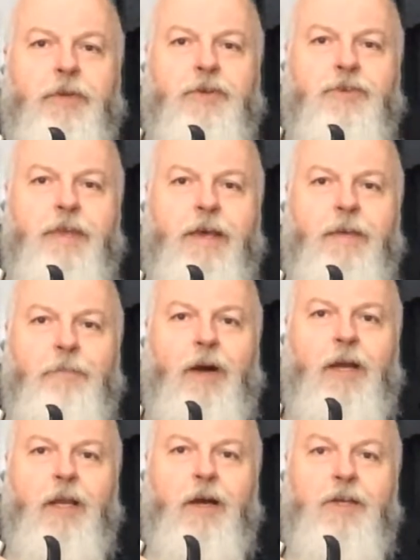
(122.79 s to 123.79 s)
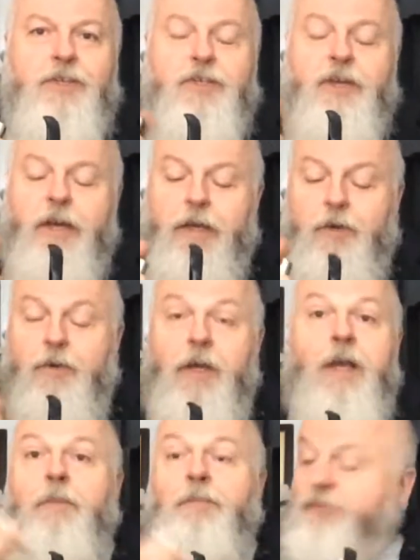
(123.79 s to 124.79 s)
because thereby lies a tale.
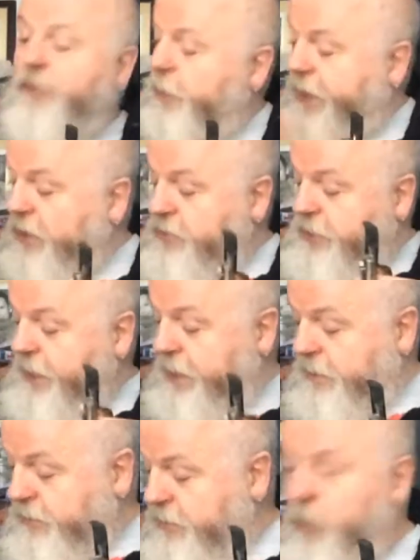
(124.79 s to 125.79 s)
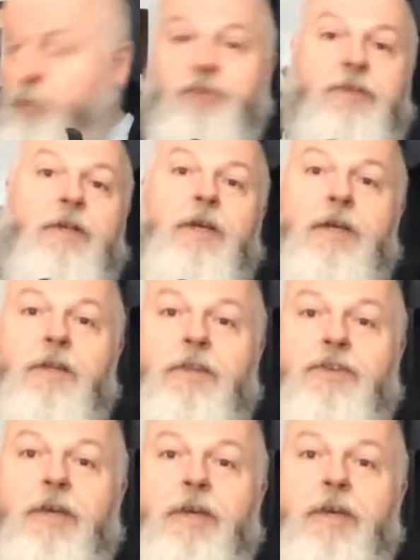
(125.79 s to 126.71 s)
Before we get onto that, of course, this